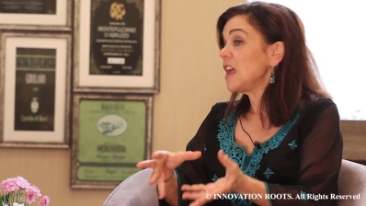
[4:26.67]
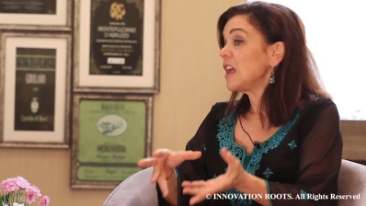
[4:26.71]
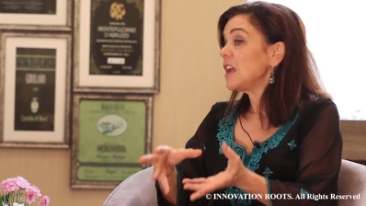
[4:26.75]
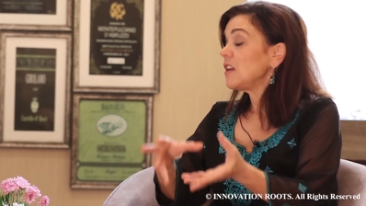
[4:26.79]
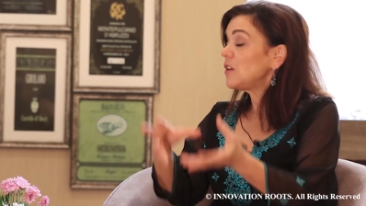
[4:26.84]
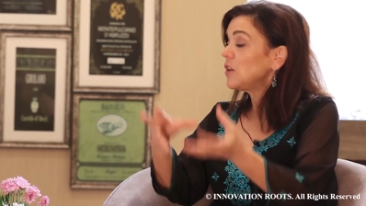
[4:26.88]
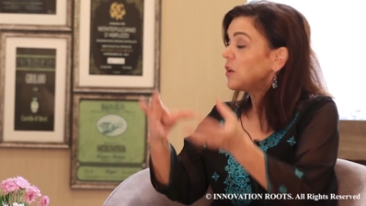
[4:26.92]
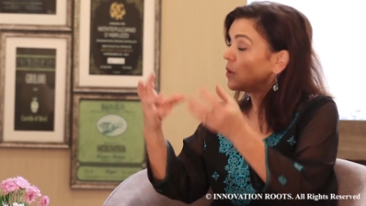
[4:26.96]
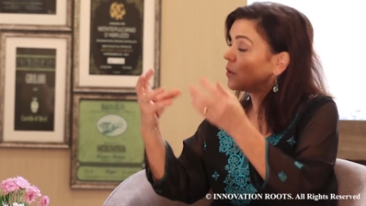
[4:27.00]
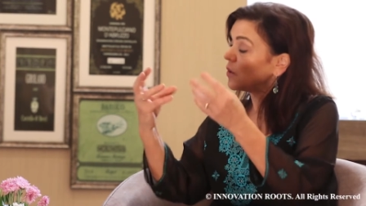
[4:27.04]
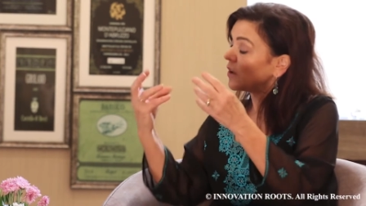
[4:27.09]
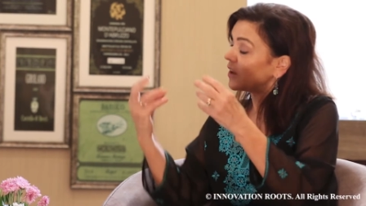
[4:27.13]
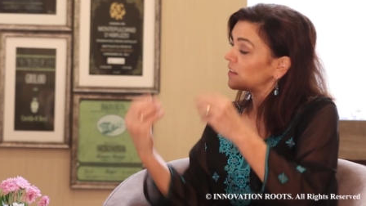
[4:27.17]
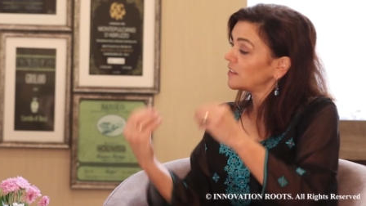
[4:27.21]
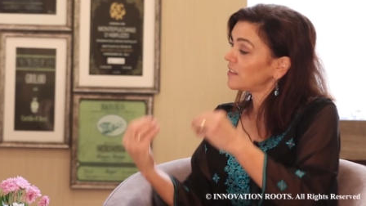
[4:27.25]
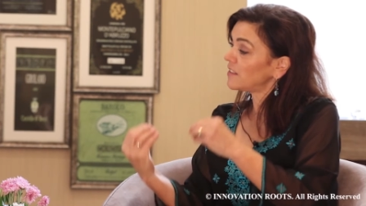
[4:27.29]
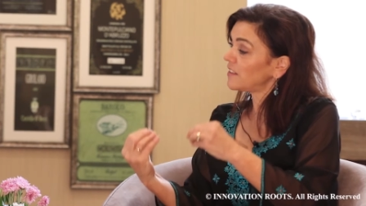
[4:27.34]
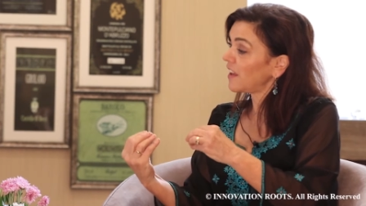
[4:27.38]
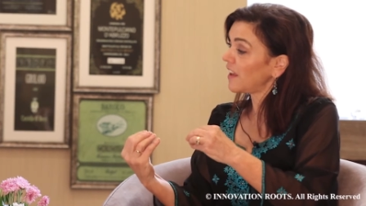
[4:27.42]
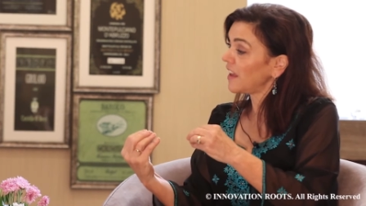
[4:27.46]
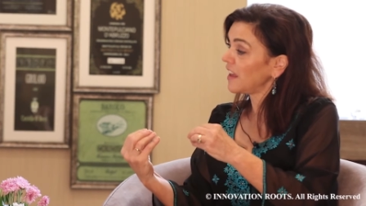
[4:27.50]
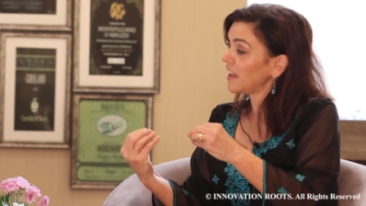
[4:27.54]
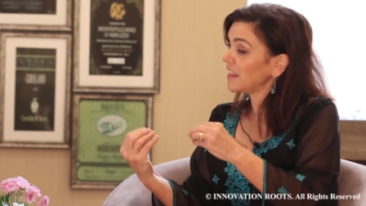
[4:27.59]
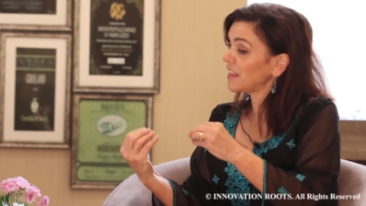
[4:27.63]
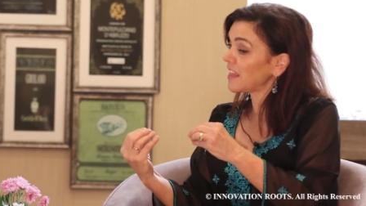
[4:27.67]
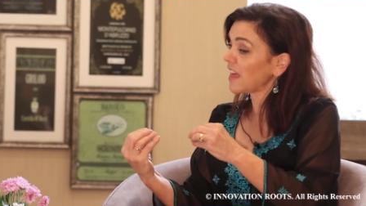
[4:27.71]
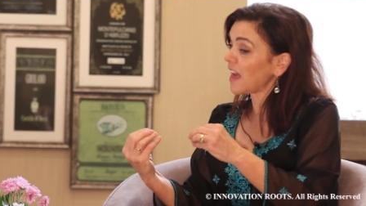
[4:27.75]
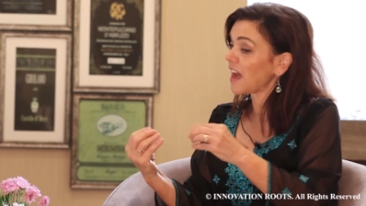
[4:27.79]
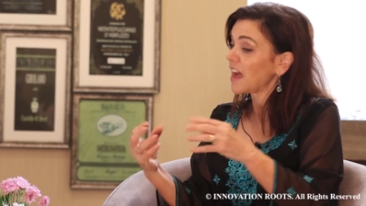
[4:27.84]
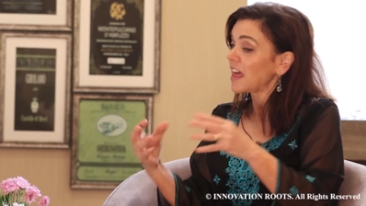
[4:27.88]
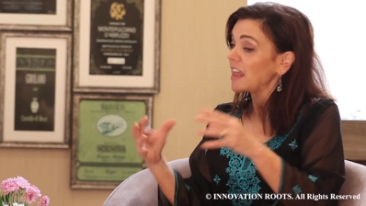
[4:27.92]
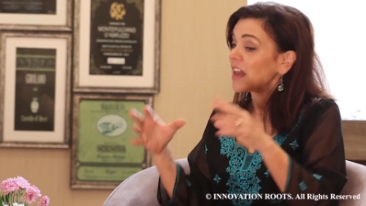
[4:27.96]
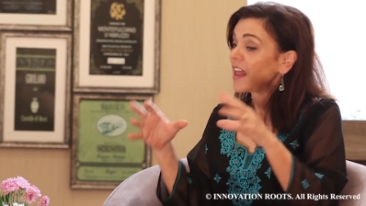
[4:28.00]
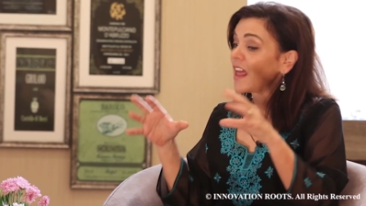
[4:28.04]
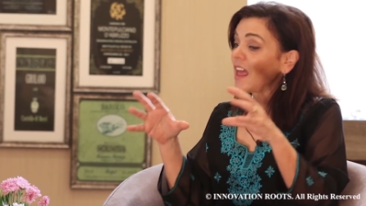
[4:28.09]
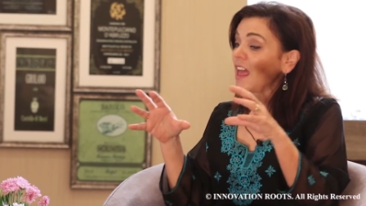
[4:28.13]
you can take
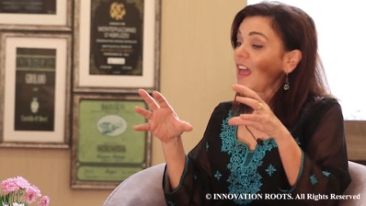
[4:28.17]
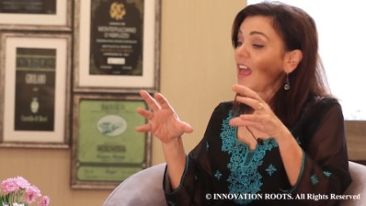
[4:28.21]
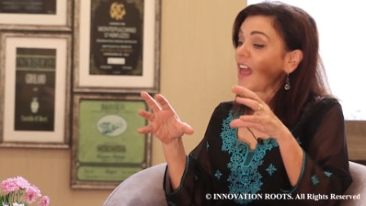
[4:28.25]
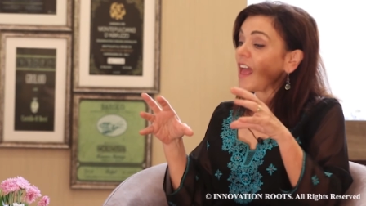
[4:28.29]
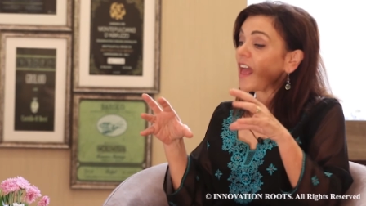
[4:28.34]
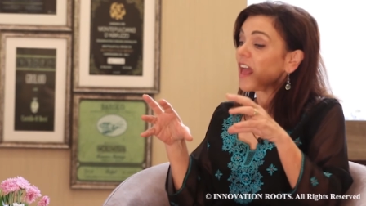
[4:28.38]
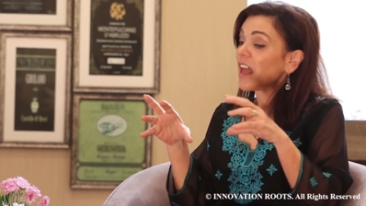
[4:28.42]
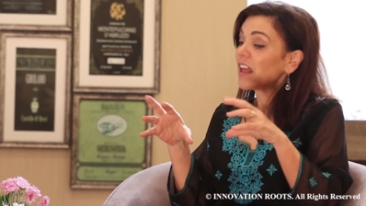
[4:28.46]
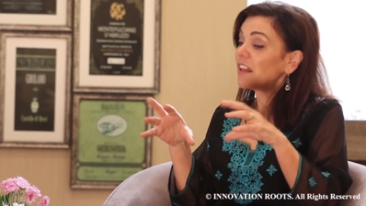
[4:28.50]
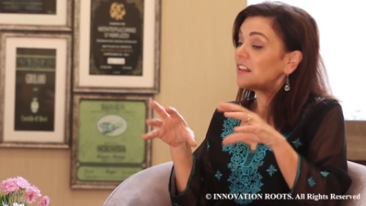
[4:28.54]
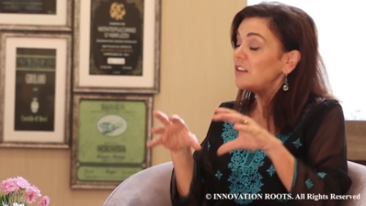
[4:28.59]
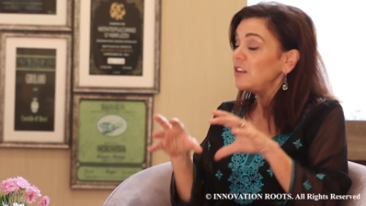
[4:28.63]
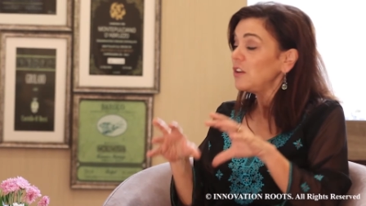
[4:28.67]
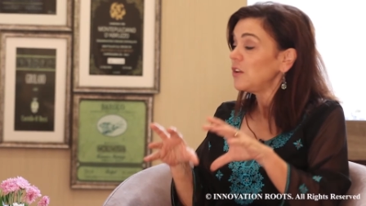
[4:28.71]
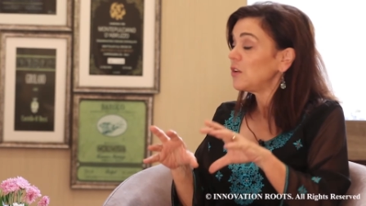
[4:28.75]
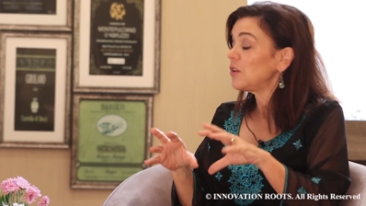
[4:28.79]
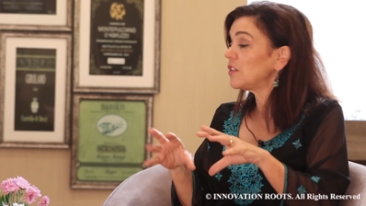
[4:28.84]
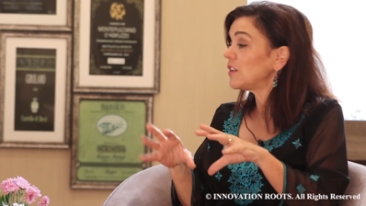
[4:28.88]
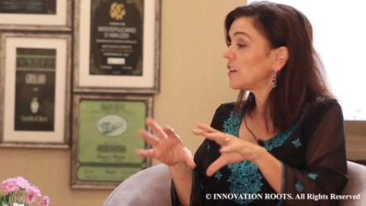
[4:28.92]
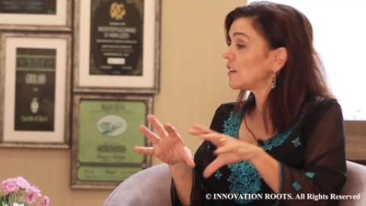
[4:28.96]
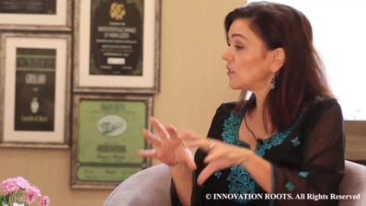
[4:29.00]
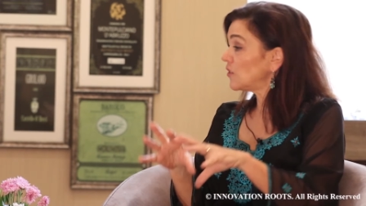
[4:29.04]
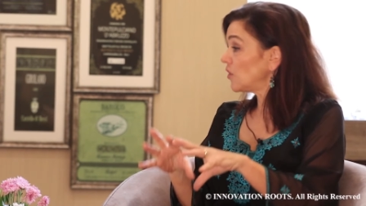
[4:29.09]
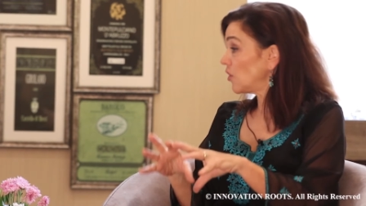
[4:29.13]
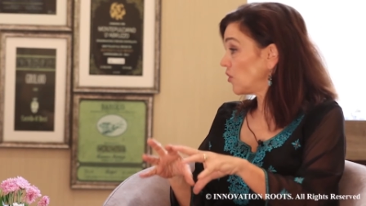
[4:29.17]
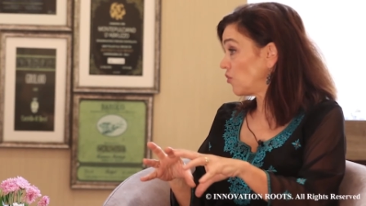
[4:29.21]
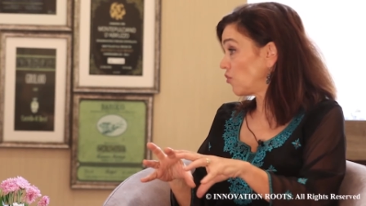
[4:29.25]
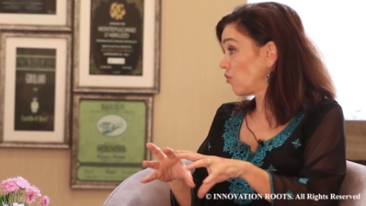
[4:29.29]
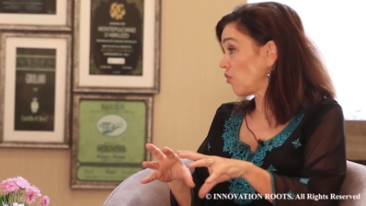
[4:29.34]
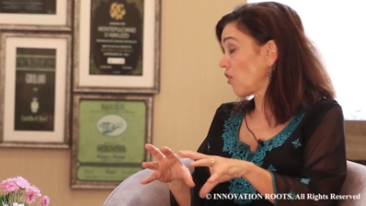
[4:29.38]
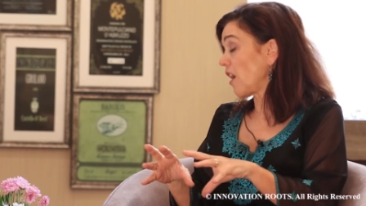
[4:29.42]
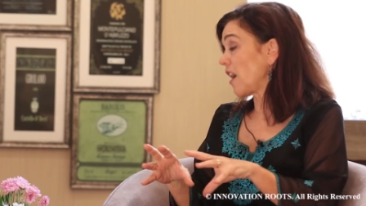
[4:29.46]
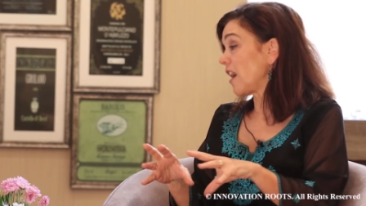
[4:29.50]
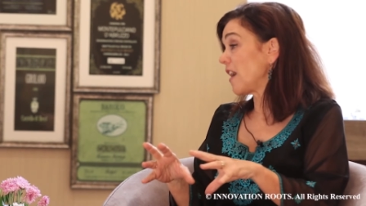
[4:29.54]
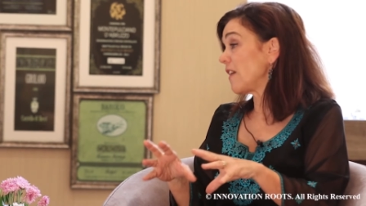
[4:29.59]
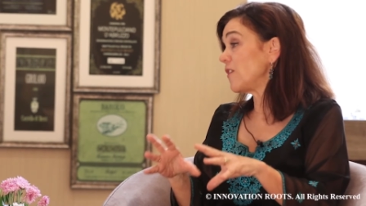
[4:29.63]
that and use it to
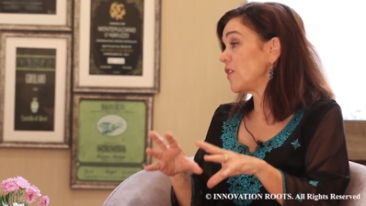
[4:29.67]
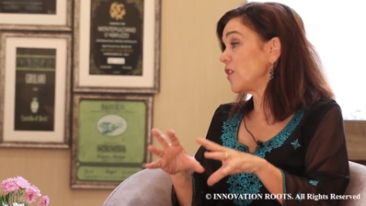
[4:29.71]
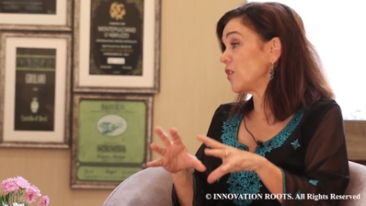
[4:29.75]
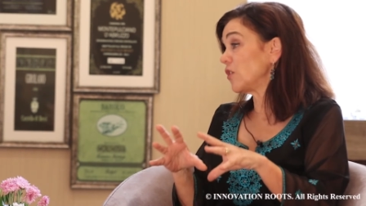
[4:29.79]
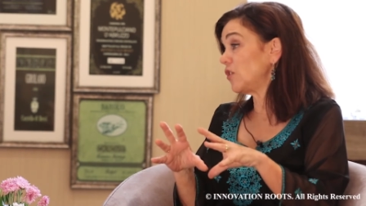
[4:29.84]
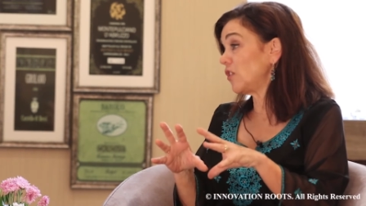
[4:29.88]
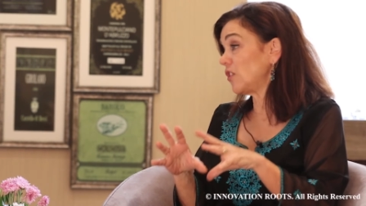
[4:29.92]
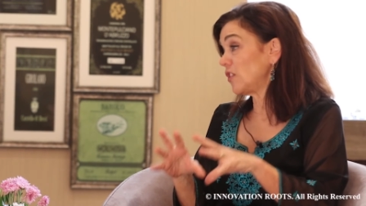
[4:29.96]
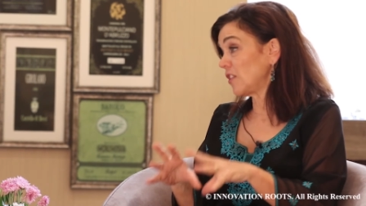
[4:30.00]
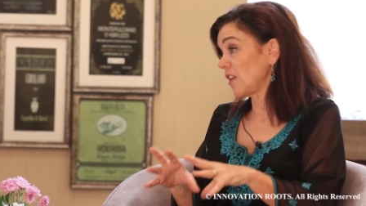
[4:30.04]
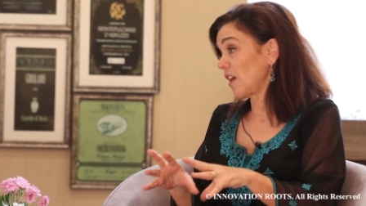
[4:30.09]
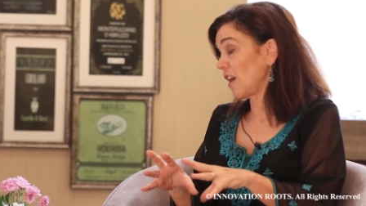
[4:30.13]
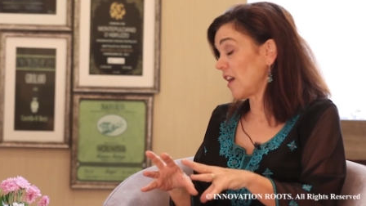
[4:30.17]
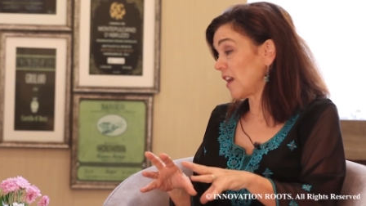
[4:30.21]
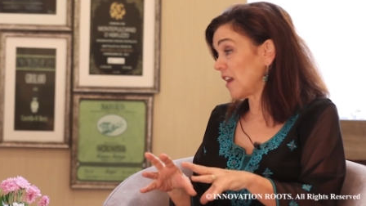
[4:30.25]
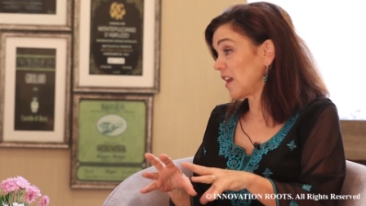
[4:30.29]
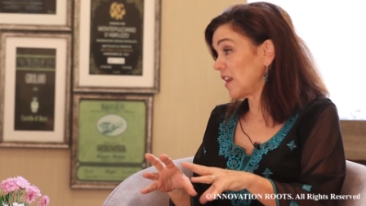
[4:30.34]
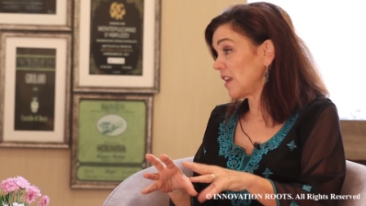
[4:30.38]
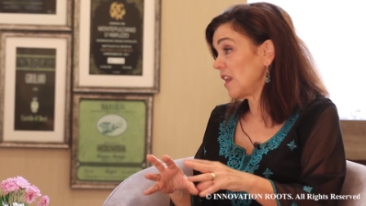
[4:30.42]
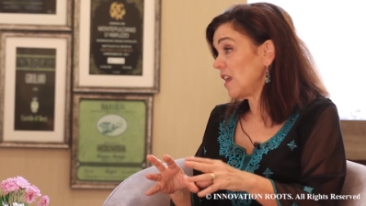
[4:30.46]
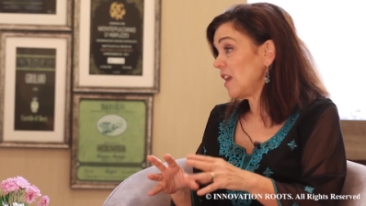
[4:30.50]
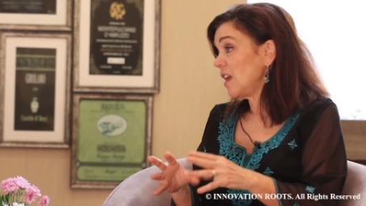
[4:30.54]
drive your design.